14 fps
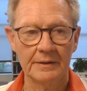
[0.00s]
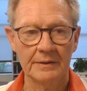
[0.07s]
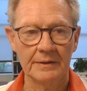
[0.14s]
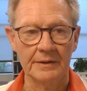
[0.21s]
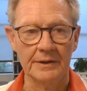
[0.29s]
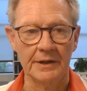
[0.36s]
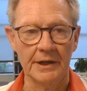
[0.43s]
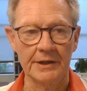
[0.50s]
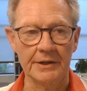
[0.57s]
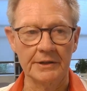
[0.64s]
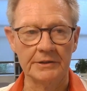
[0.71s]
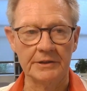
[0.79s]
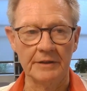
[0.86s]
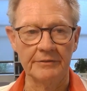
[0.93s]
In
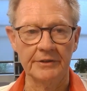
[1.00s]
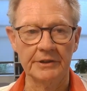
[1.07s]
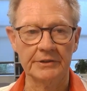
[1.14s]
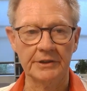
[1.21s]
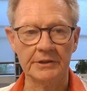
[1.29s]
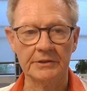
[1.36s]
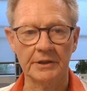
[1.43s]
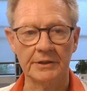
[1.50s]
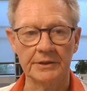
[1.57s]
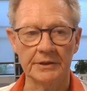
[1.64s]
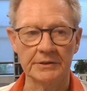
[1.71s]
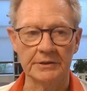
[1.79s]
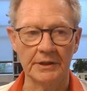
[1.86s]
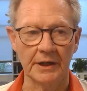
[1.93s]
1876, on
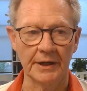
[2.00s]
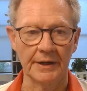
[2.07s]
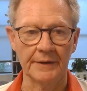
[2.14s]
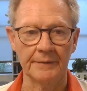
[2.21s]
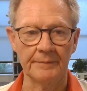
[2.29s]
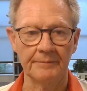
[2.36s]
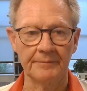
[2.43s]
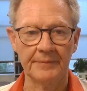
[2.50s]
this day,